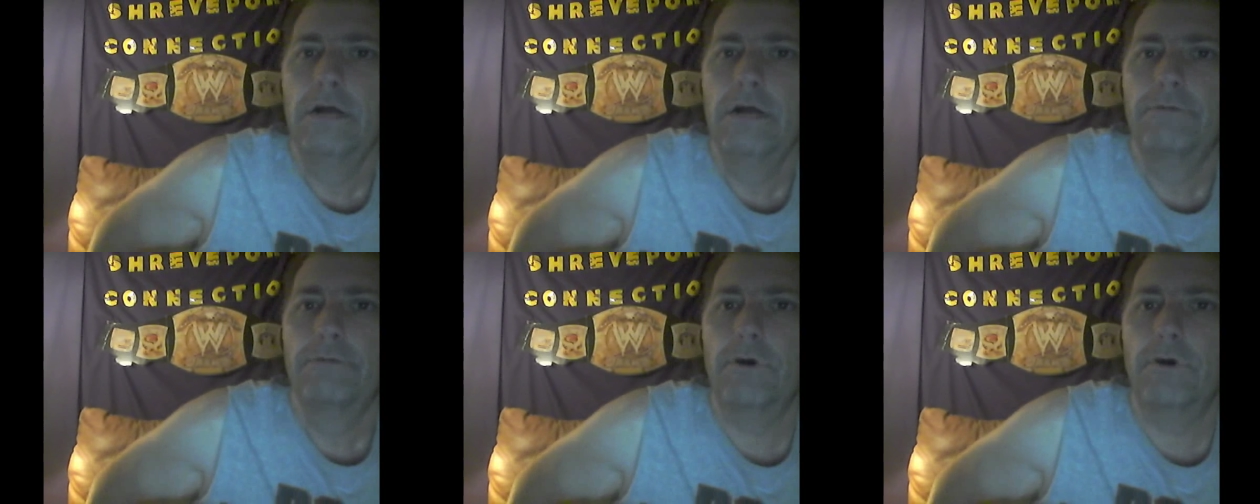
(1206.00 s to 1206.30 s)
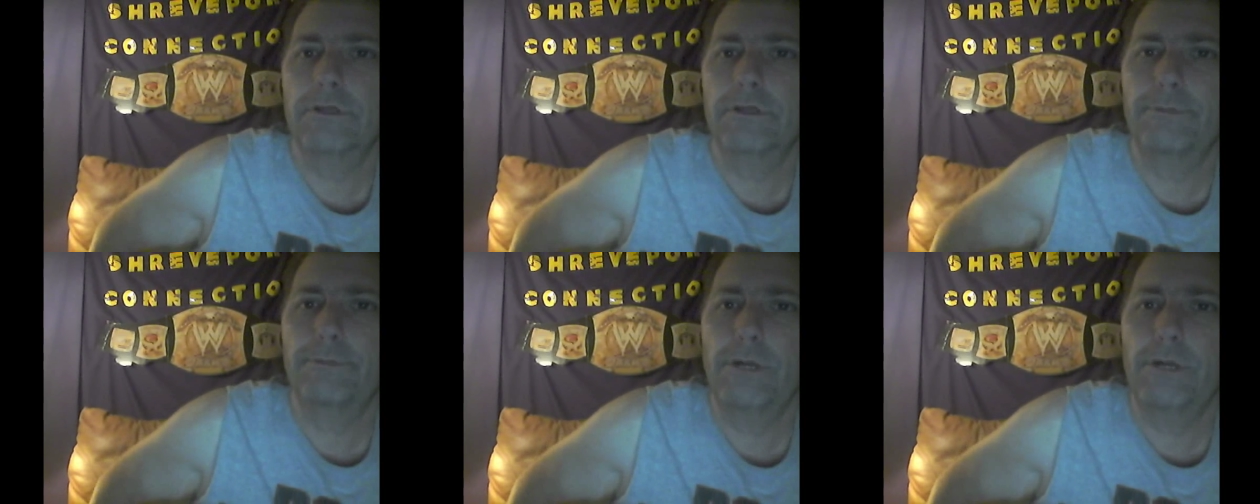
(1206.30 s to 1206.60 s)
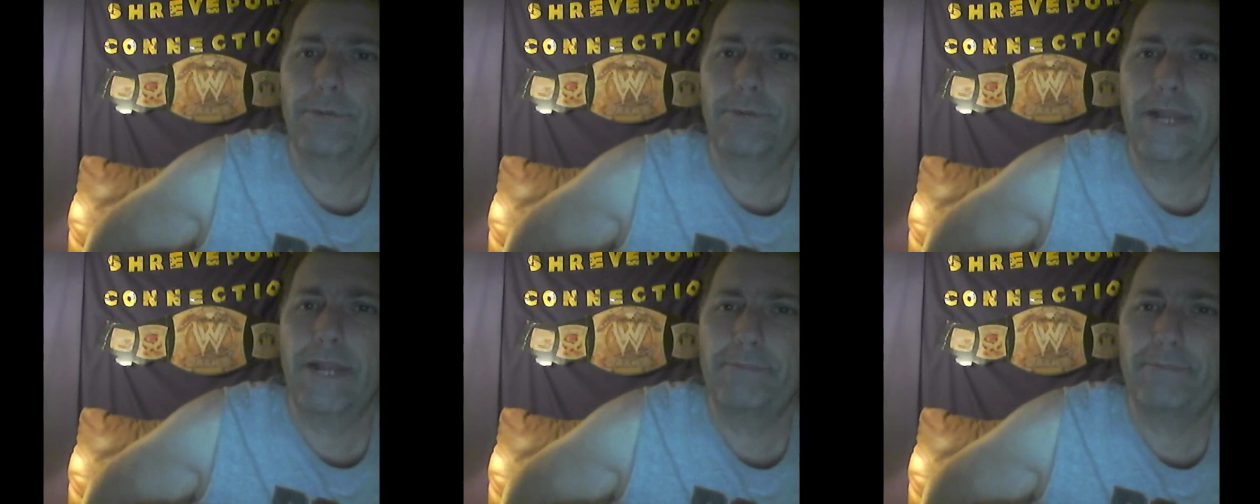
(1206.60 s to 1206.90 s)
for the
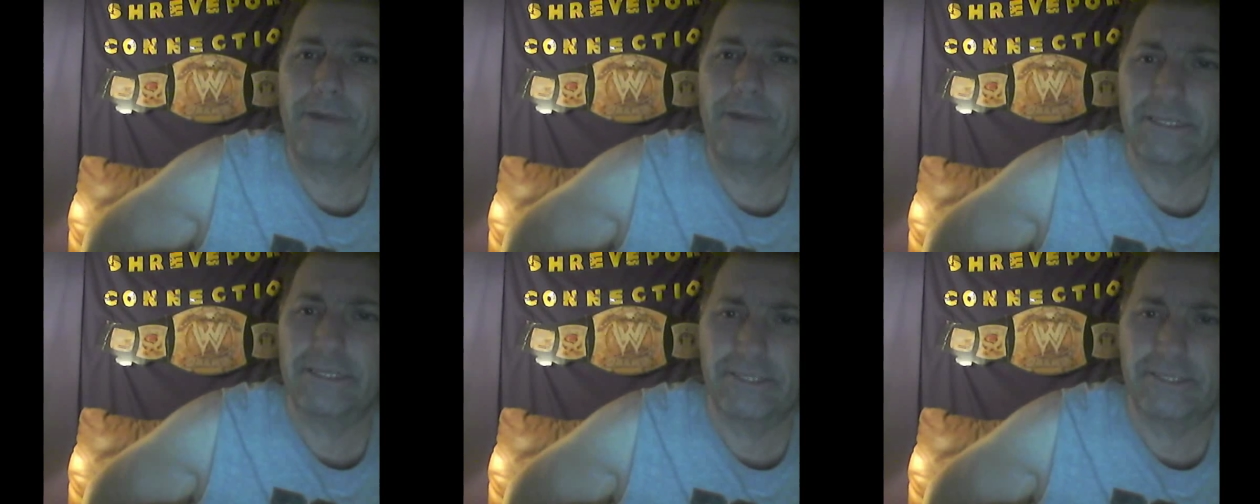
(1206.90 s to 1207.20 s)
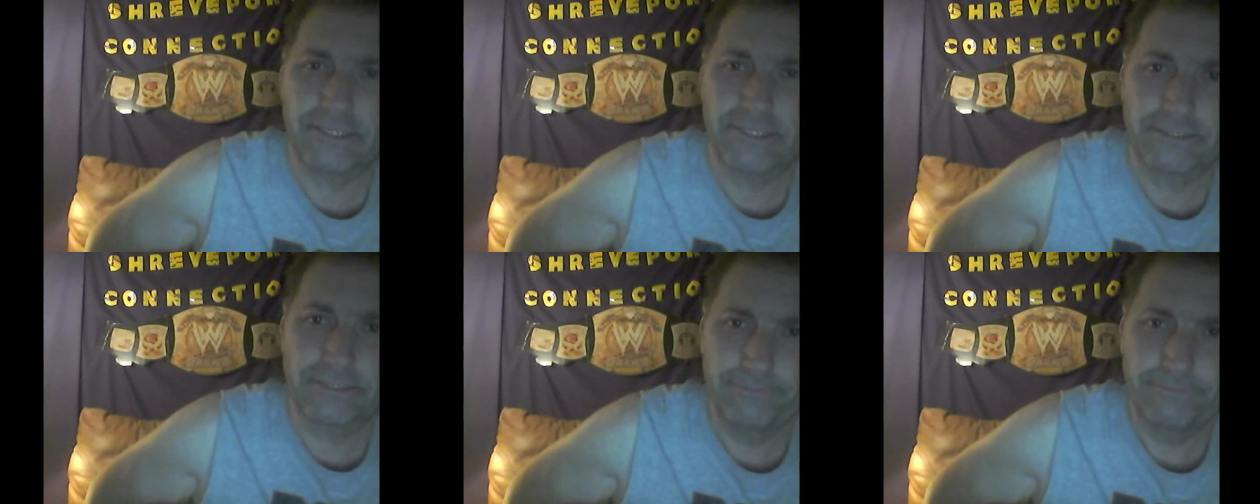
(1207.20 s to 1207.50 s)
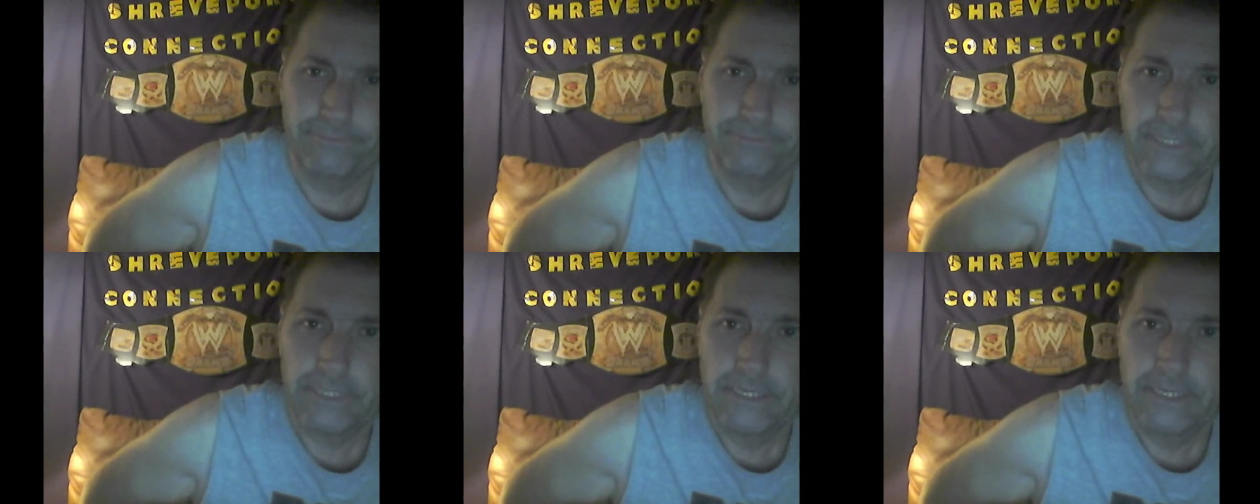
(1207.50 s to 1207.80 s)
Blue Brand bosses.
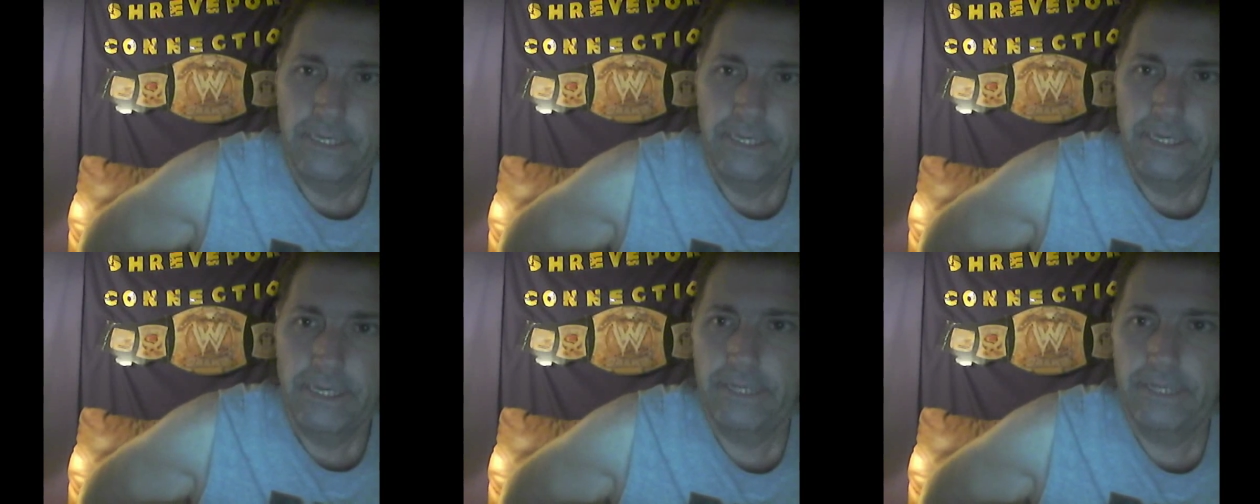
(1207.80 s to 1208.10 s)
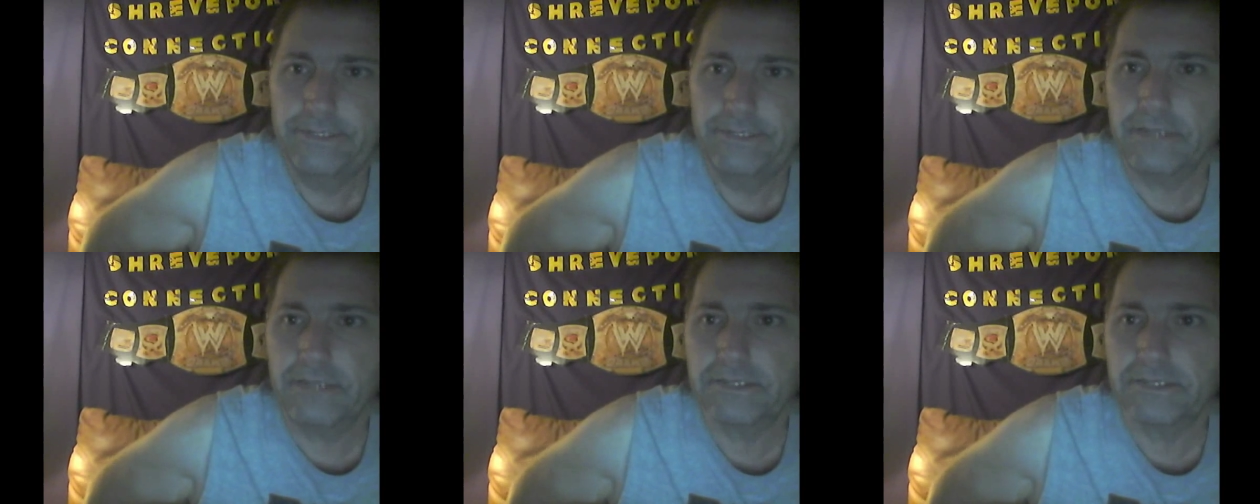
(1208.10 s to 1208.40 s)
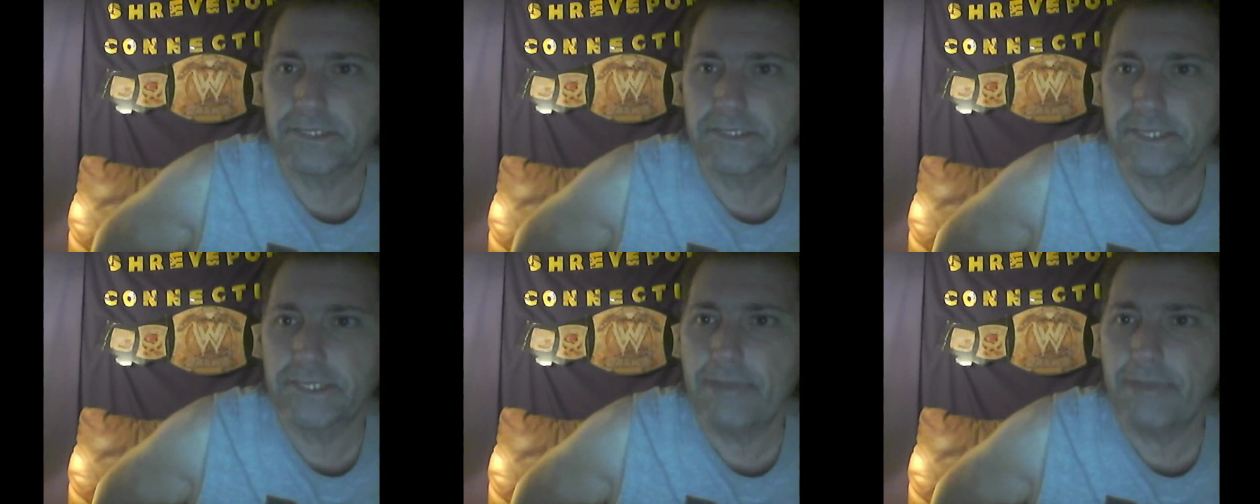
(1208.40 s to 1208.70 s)
He
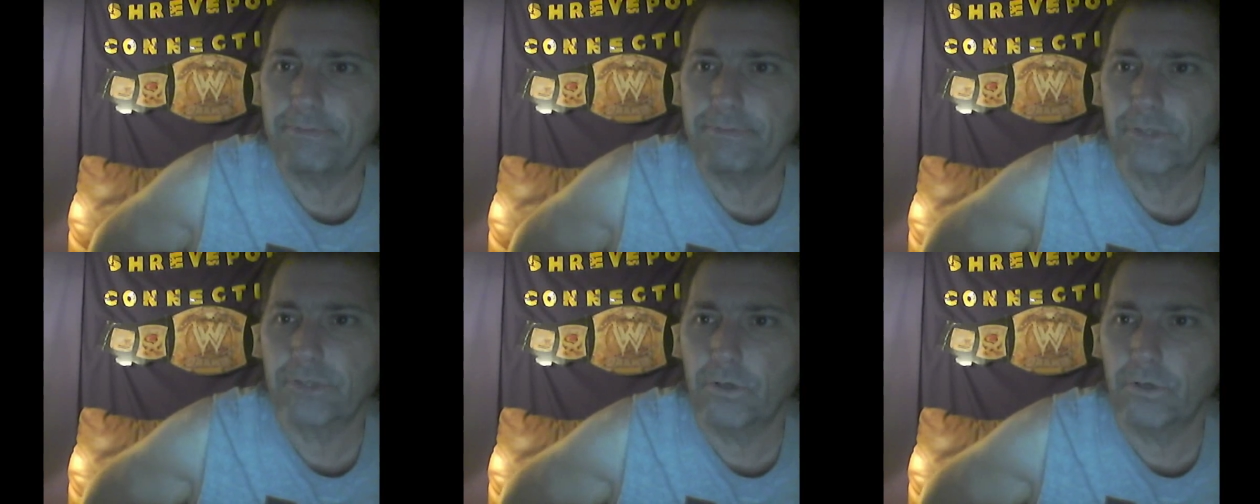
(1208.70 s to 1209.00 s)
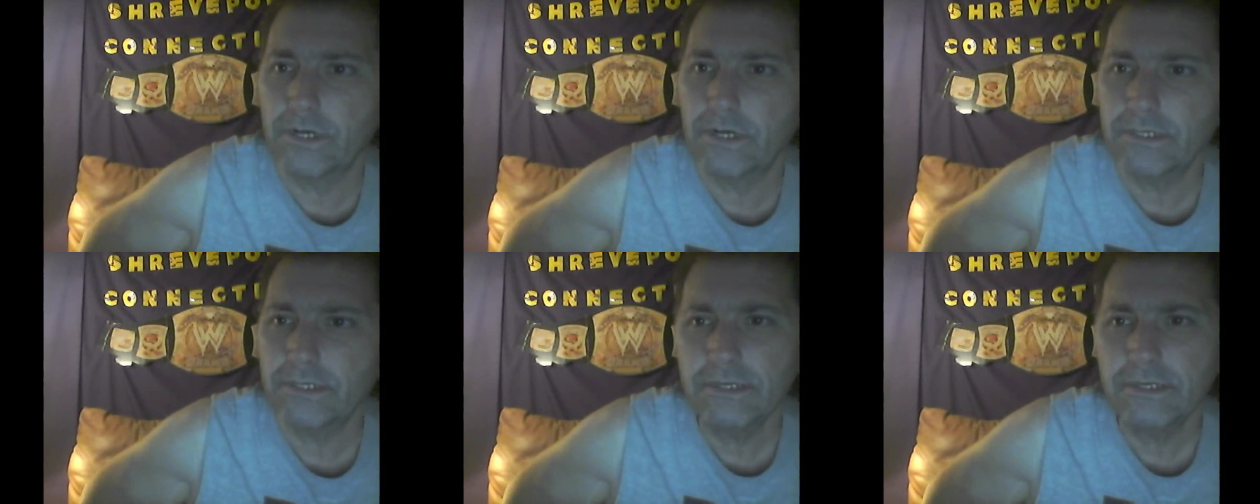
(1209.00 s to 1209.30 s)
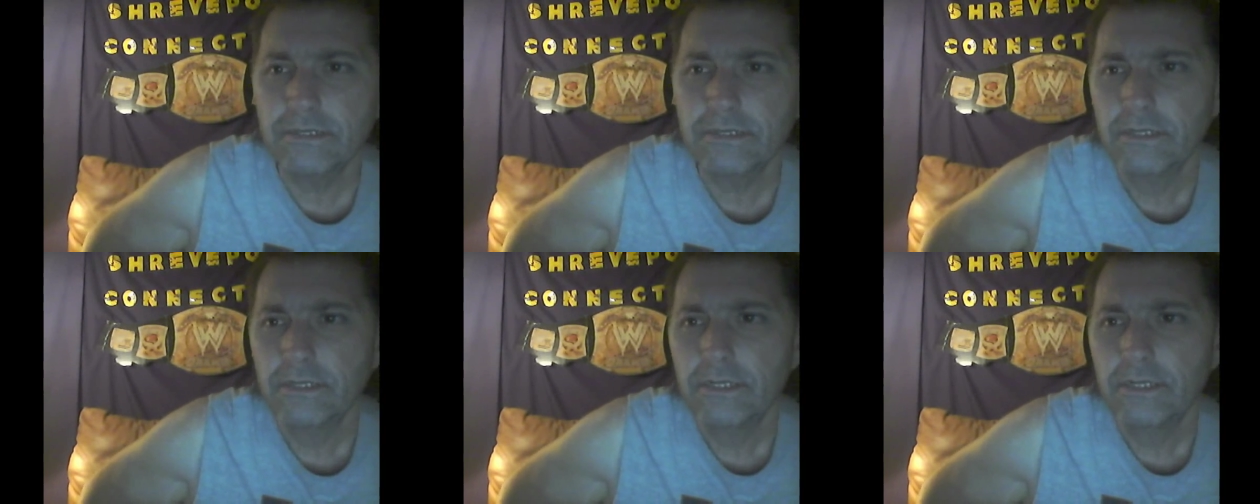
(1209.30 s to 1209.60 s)
tosses an apple to Orton.